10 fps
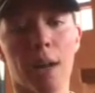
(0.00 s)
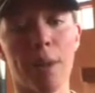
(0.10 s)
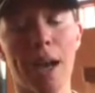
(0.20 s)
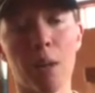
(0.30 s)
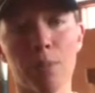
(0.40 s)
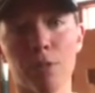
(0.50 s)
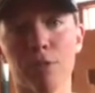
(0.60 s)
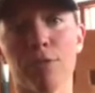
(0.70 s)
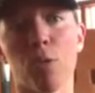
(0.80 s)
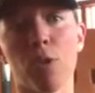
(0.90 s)
helpful
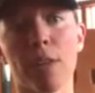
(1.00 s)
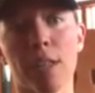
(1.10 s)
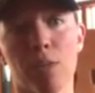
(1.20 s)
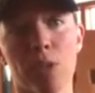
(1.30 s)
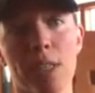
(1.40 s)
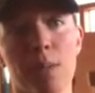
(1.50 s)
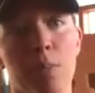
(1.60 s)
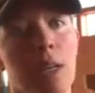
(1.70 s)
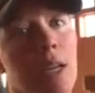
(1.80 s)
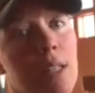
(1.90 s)
for this reason,
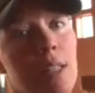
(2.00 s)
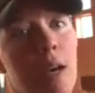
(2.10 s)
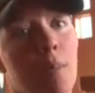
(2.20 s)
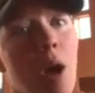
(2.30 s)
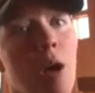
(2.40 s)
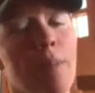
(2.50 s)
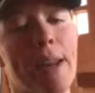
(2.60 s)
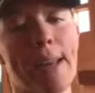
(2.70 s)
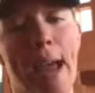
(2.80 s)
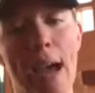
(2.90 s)
because that
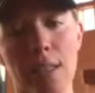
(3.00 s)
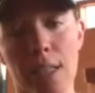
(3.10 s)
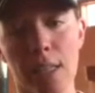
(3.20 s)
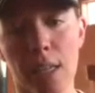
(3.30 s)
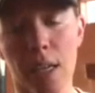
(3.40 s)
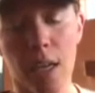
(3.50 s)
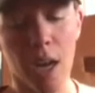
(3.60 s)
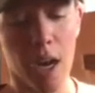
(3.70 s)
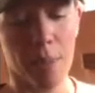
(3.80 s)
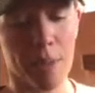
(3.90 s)
palmitic acid
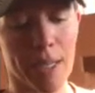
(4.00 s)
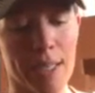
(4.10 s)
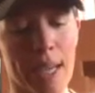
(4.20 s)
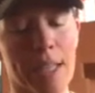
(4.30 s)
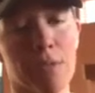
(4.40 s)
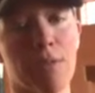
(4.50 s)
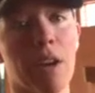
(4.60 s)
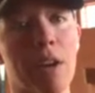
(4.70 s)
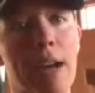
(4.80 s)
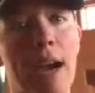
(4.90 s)
contains
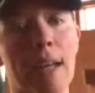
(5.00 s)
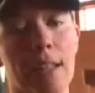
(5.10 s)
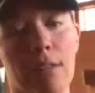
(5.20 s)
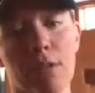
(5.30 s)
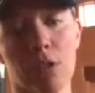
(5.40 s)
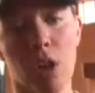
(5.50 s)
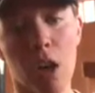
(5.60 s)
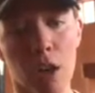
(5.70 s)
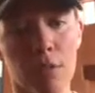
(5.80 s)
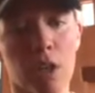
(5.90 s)
very high levels
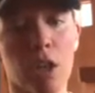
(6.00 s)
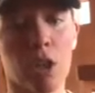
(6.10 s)
of